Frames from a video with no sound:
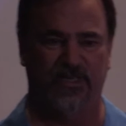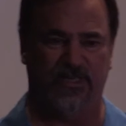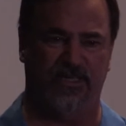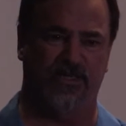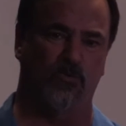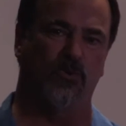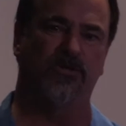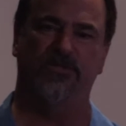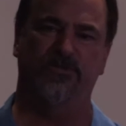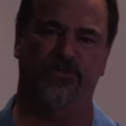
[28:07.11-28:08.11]
and one
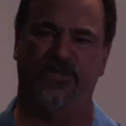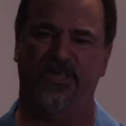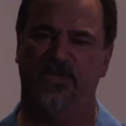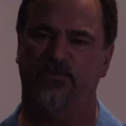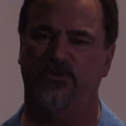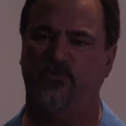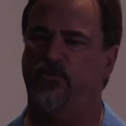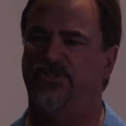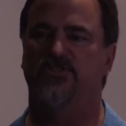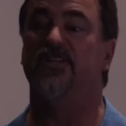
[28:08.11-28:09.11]
or two of the cameras,
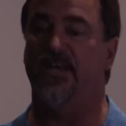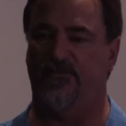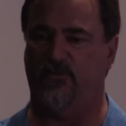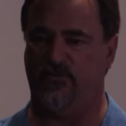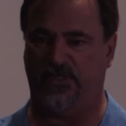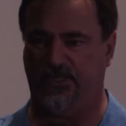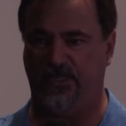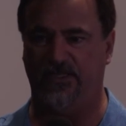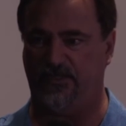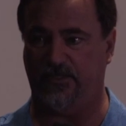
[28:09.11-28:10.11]
we just never really
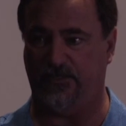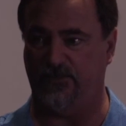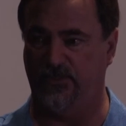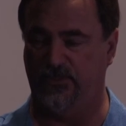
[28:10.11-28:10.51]
got there